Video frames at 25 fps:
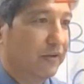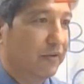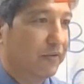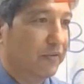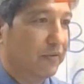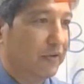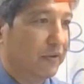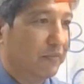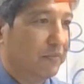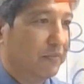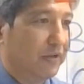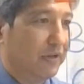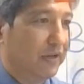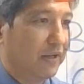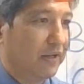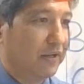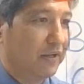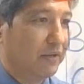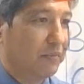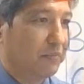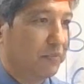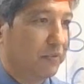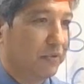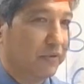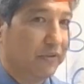Well, I'm going to end
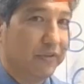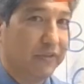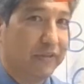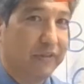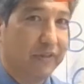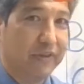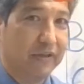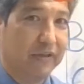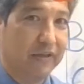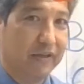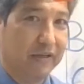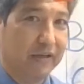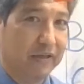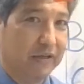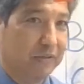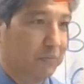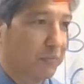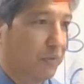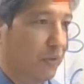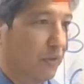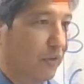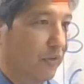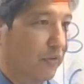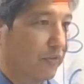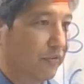up with 8
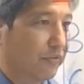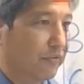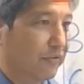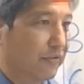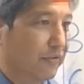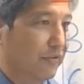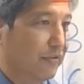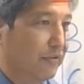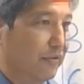moles.